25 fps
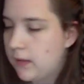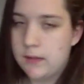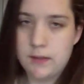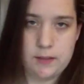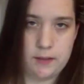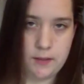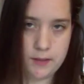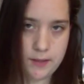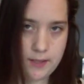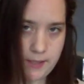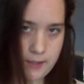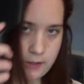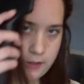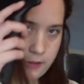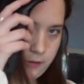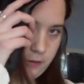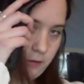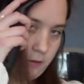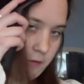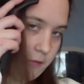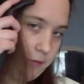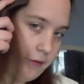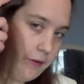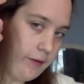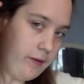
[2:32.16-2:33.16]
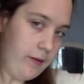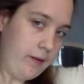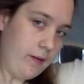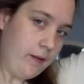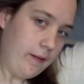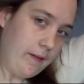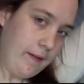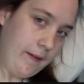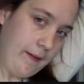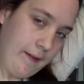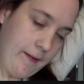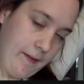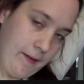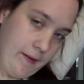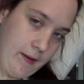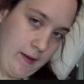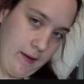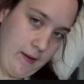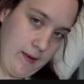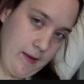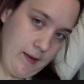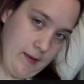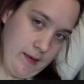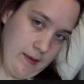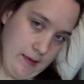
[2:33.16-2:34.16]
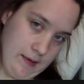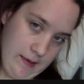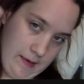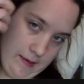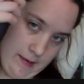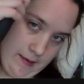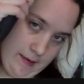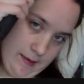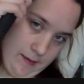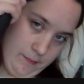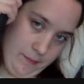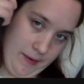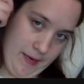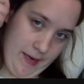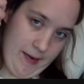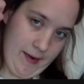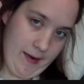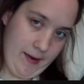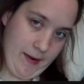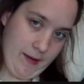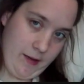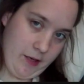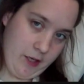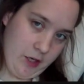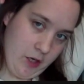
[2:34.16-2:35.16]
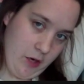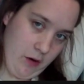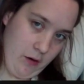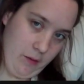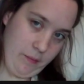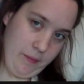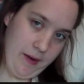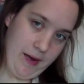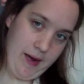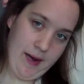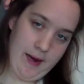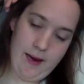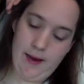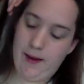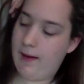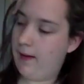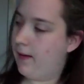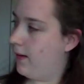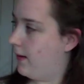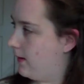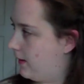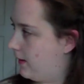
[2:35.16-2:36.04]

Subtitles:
So section off a little bit at the top here.